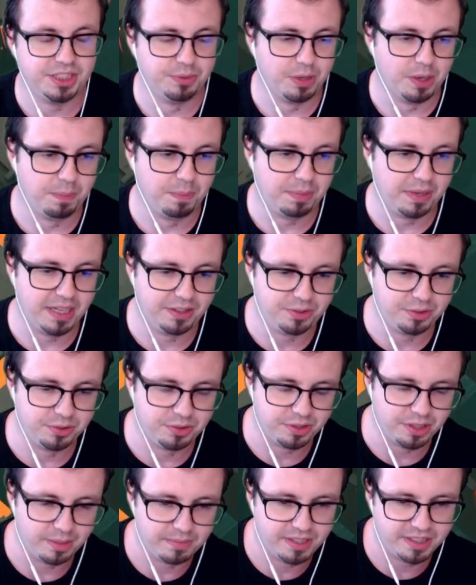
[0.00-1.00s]
well played to
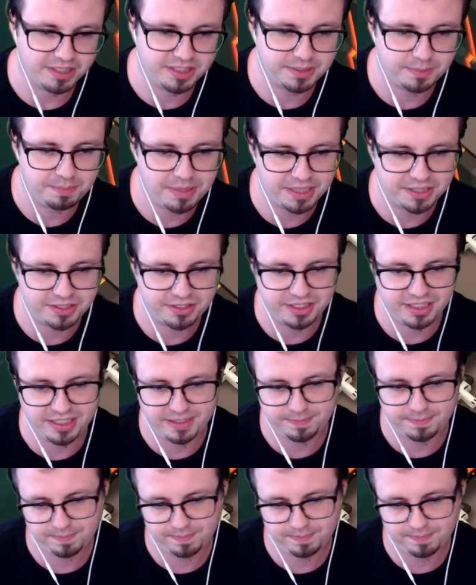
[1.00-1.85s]
ThomasTheTrain.